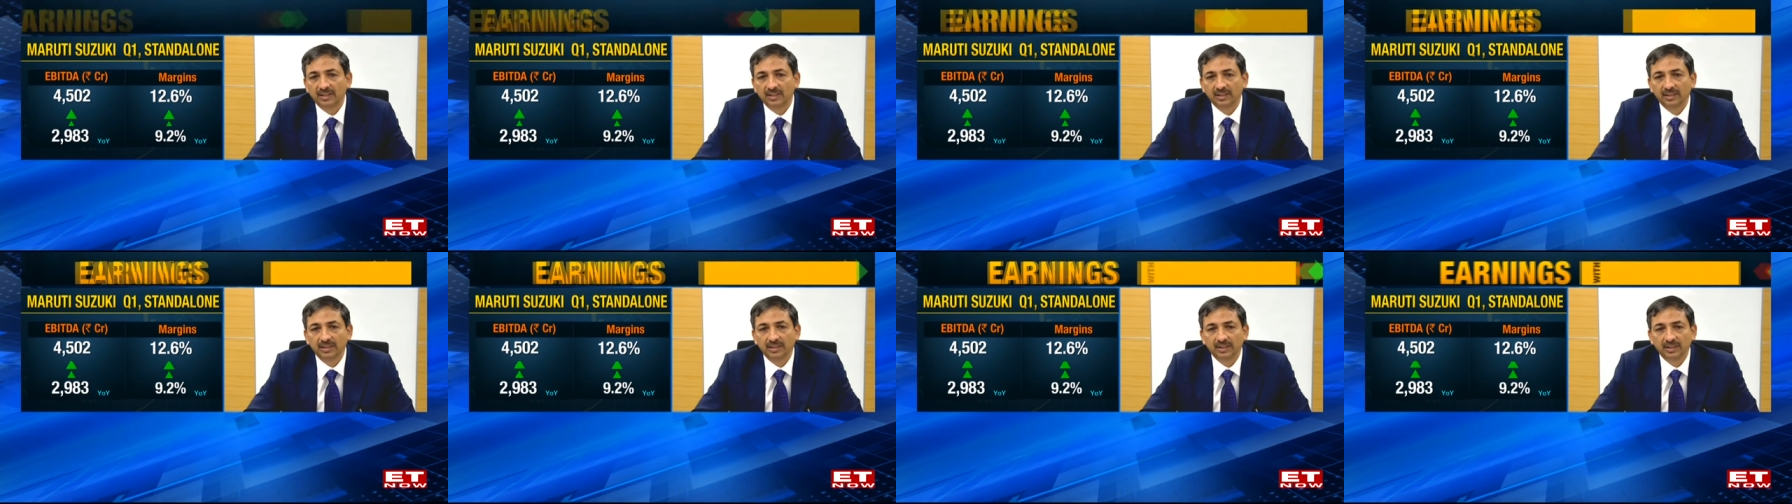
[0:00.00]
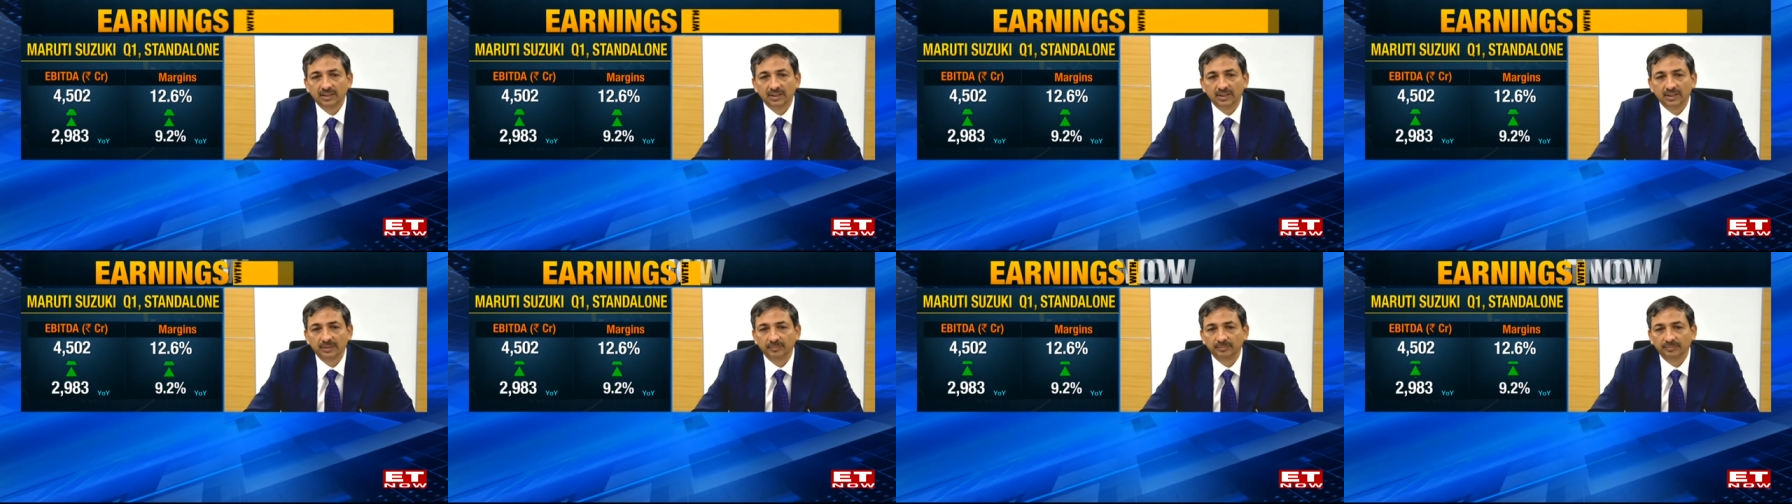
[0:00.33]

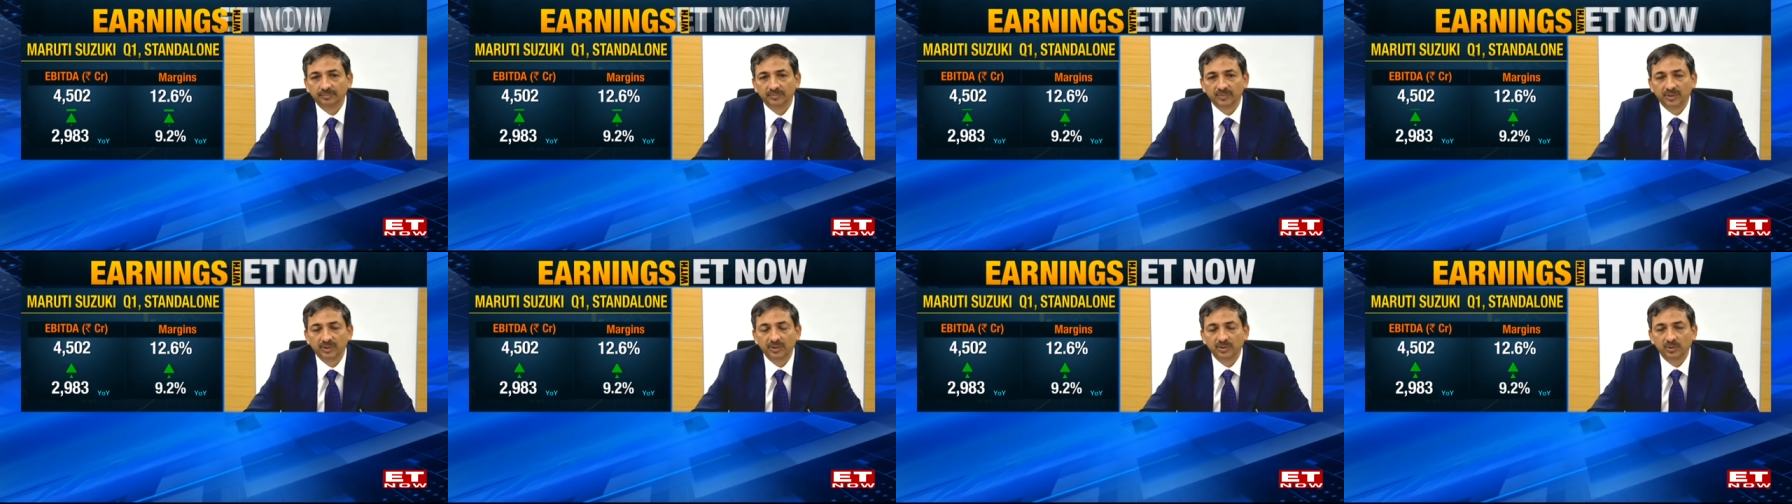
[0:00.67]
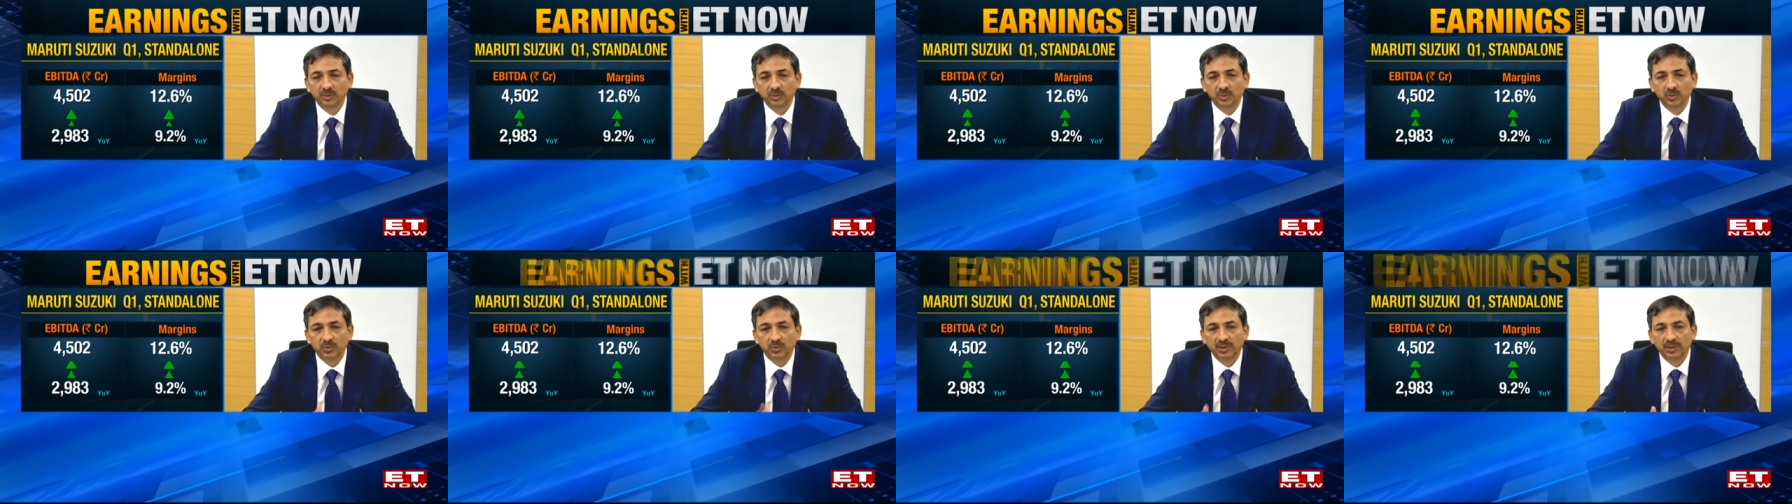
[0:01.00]
uh, the
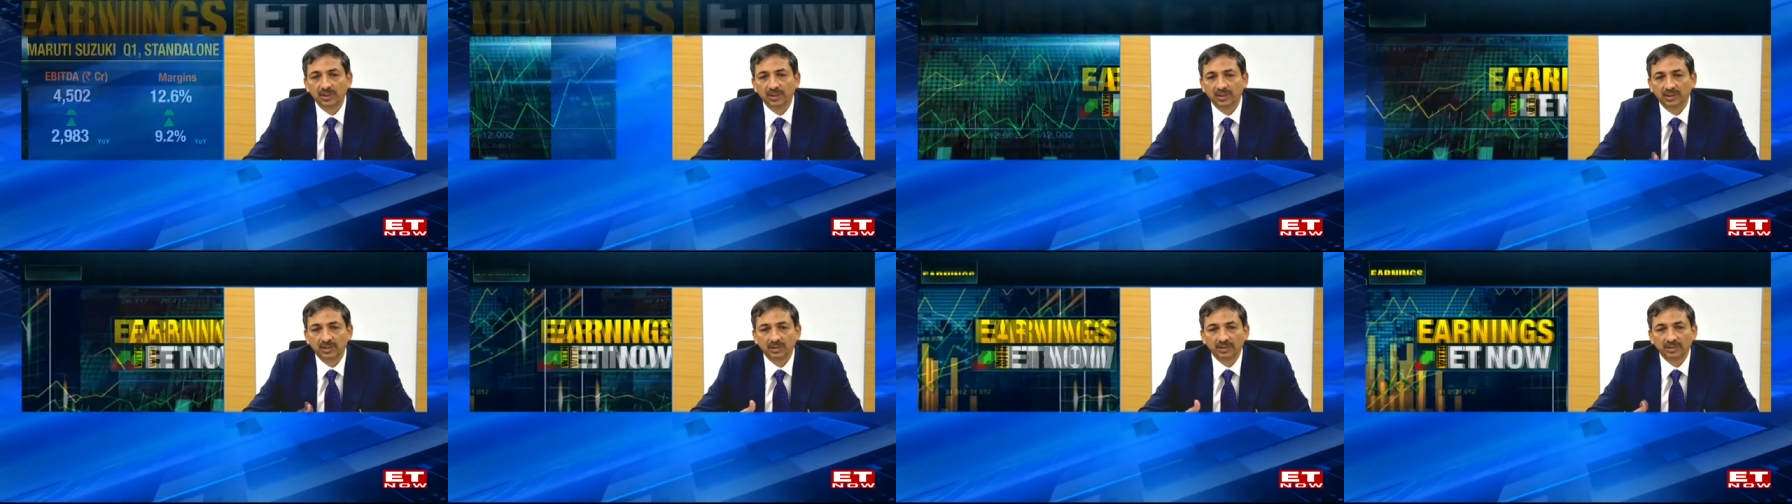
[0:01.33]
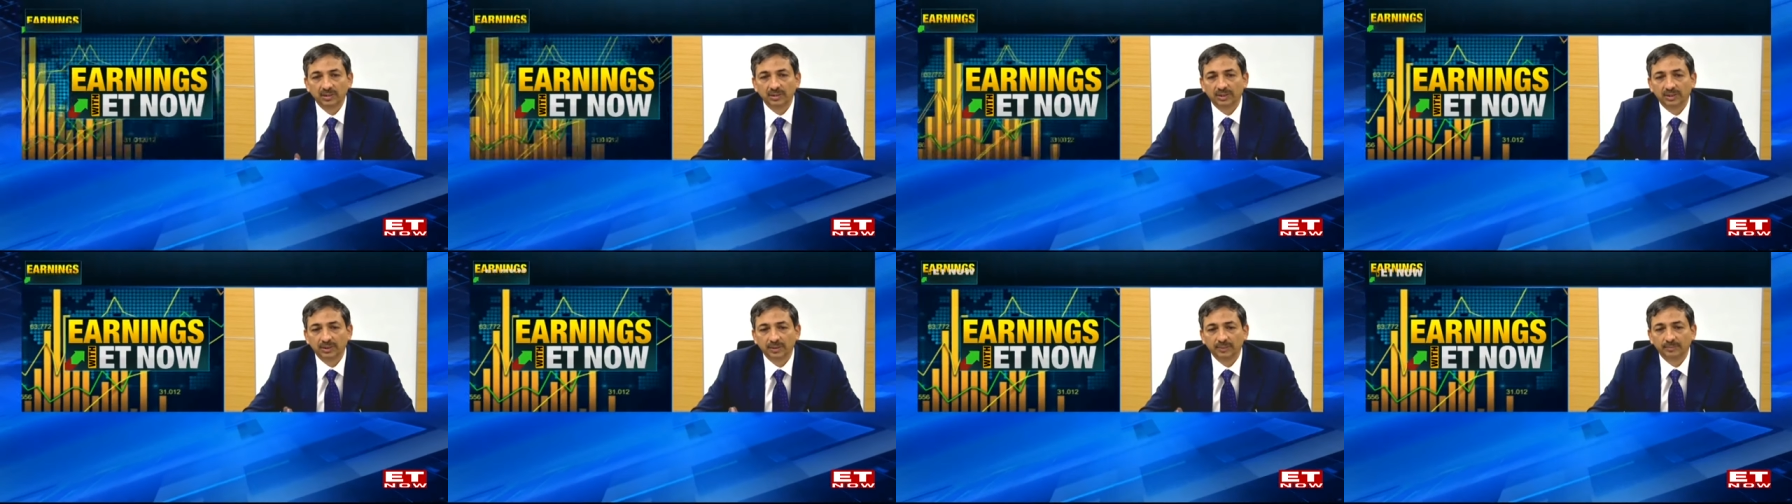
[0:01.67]
usual
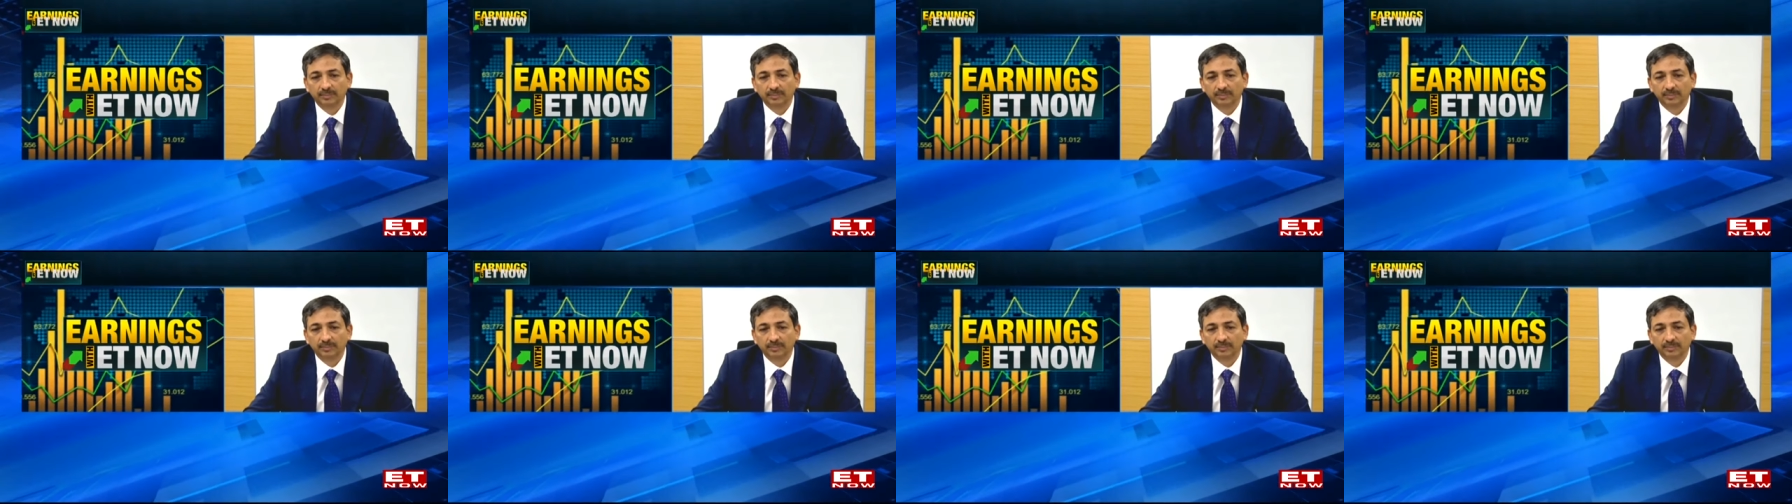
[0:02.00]
uh,